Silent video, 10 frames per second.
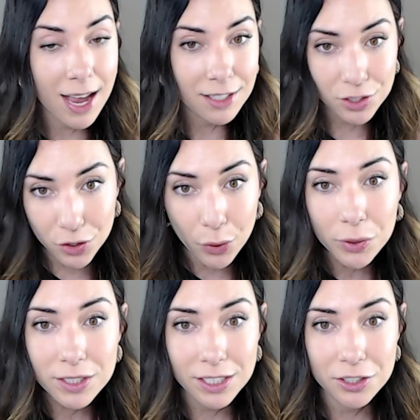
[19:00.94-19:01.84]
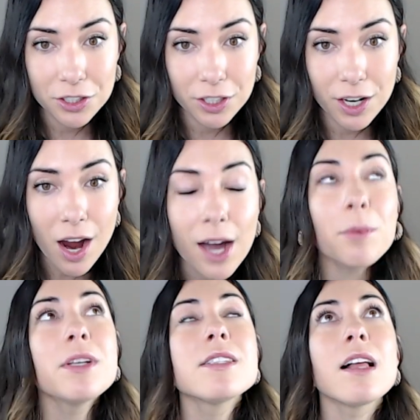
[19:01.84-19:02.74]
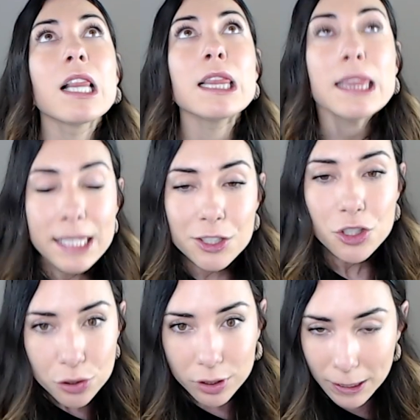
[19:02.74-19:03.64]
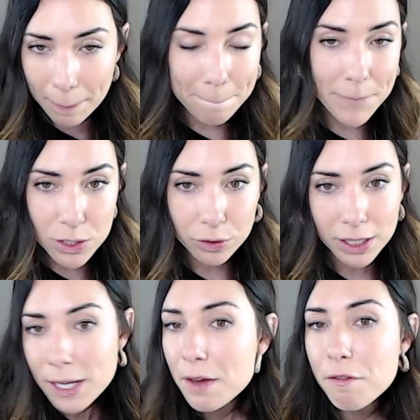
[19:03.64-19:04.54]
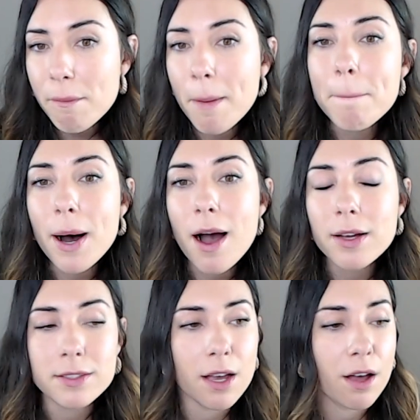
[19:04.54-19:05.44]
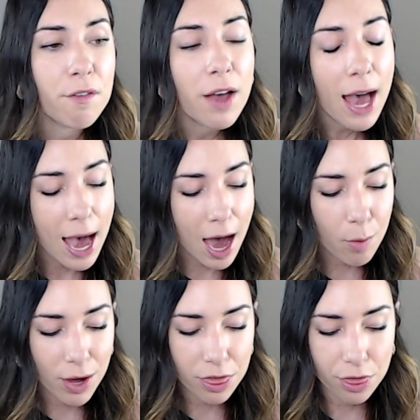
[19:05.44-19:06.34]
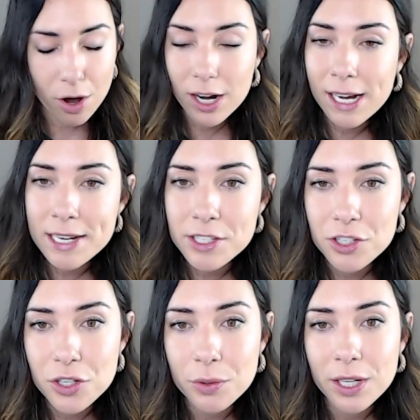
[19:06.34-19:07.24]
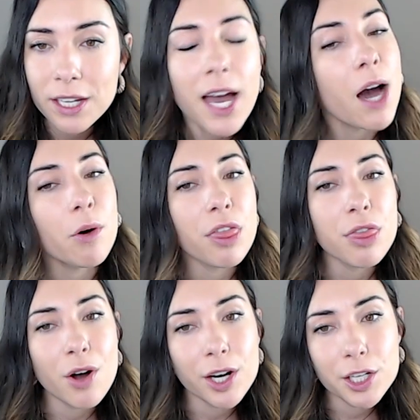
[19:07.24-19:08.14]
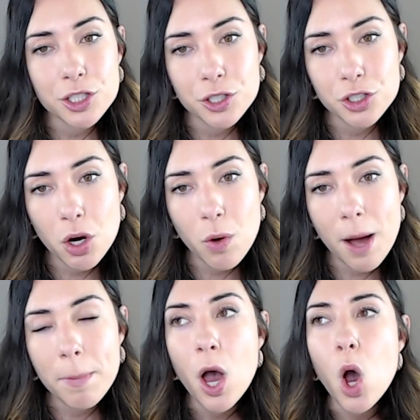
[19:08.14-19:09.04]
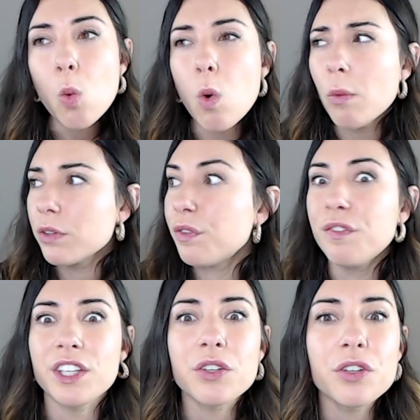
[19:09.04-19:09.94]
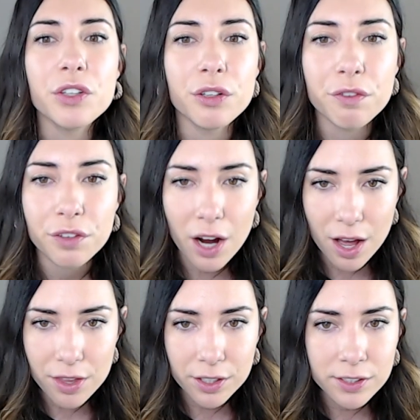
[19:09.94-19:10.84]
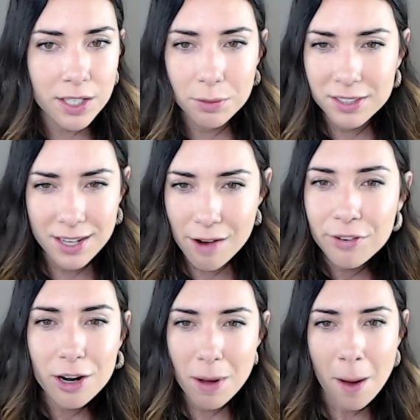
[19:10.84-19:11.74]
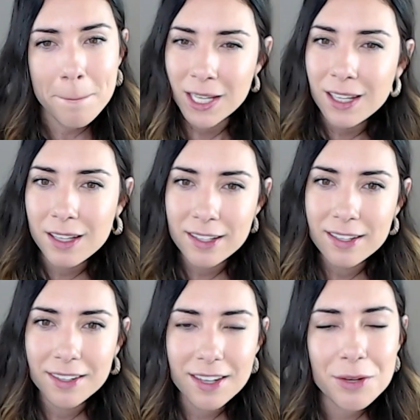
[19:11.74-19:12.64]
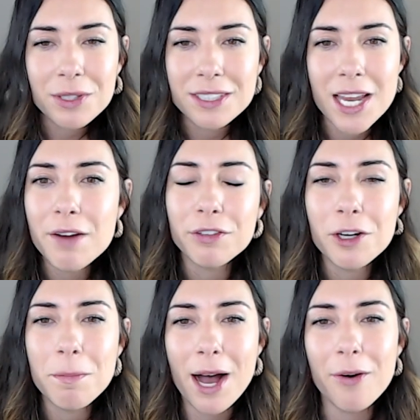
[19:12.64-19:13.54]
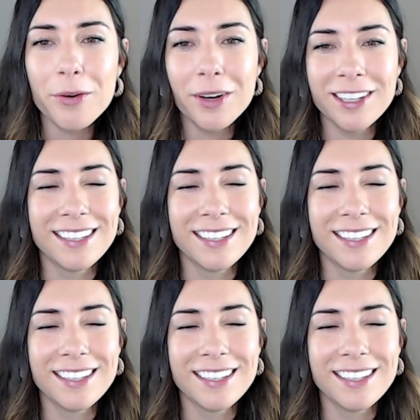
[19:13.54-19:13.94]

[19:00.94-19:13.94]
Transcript: as a yoga teacher, I was literally building it from a box of how I thought I needed to do it, how I thought I should show up, what would feel good for others. It was never about me. It was never about